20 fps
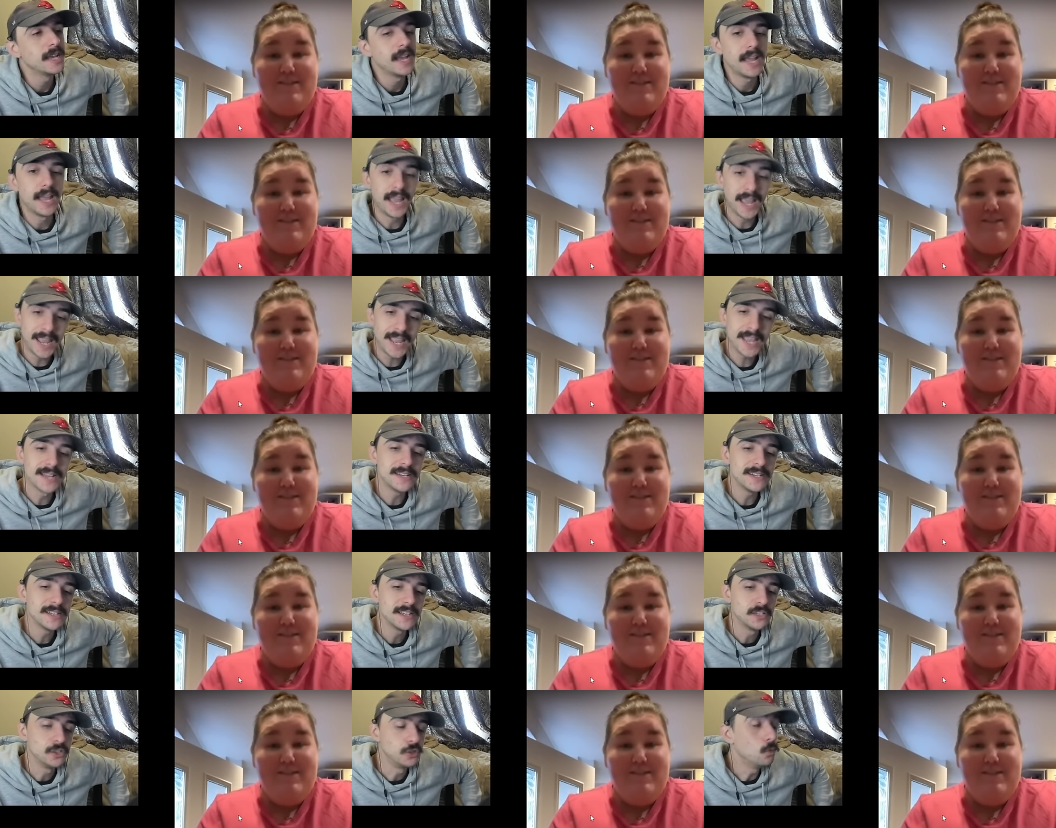
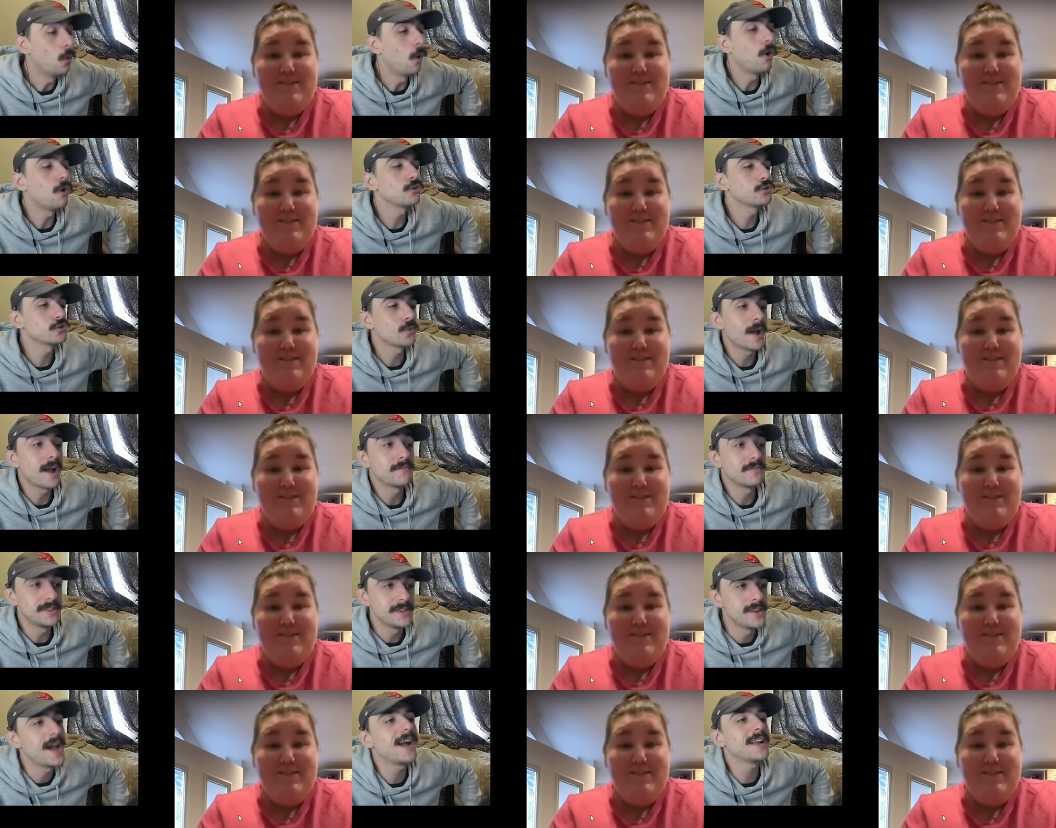Speaker 1: And you also have
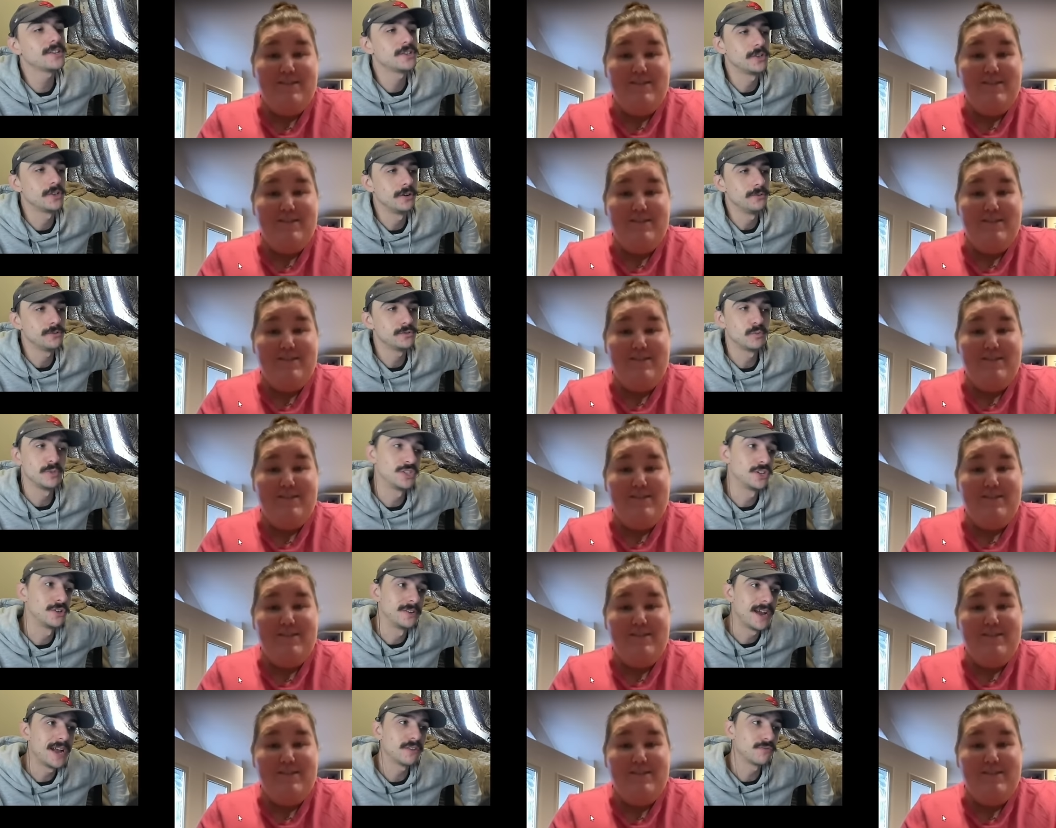the nachos, which
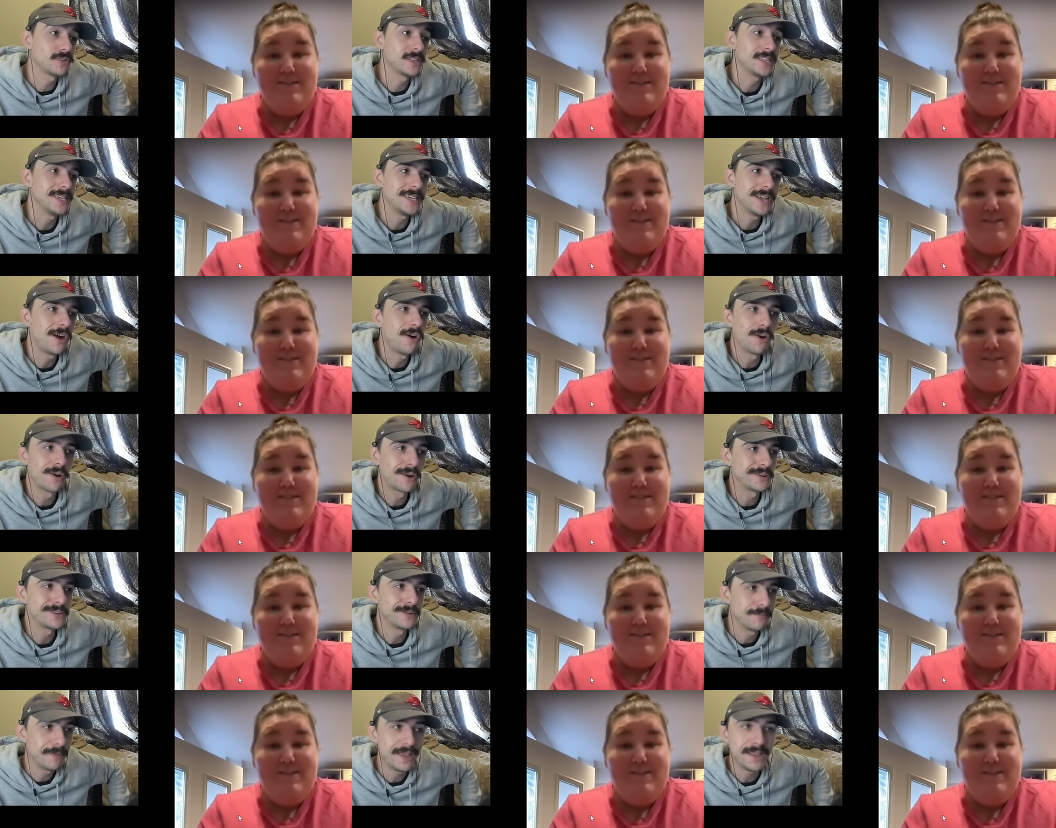are not really
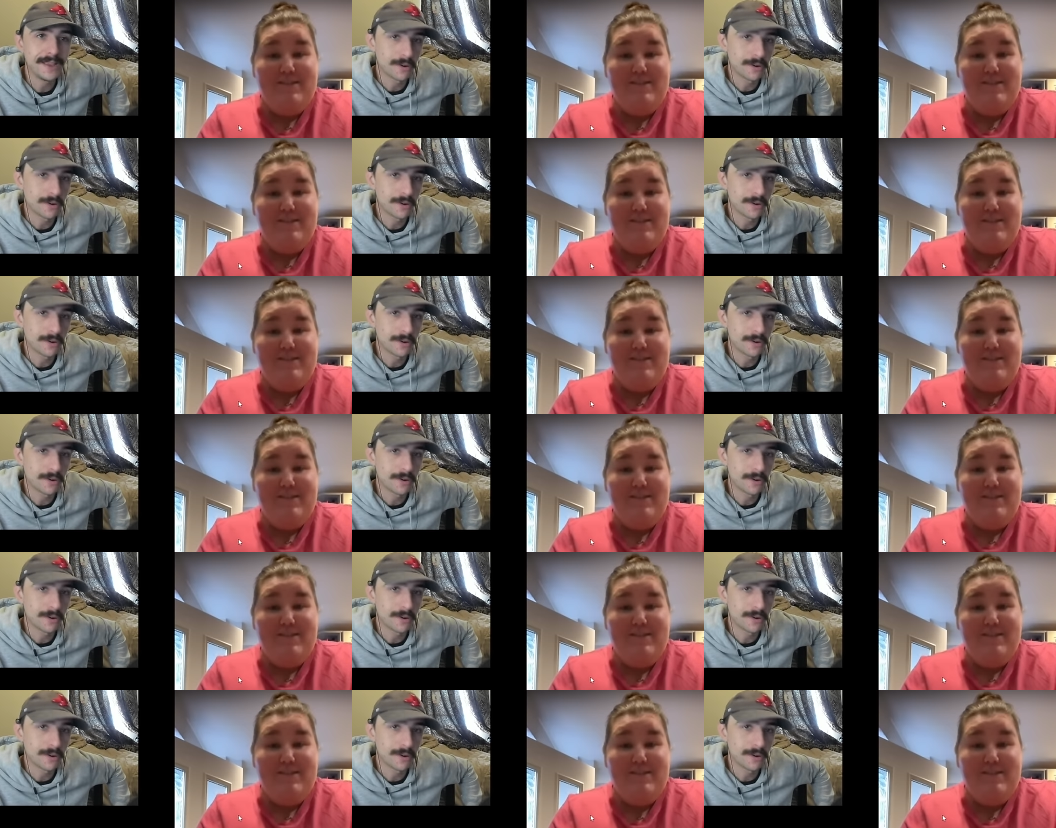hard to make at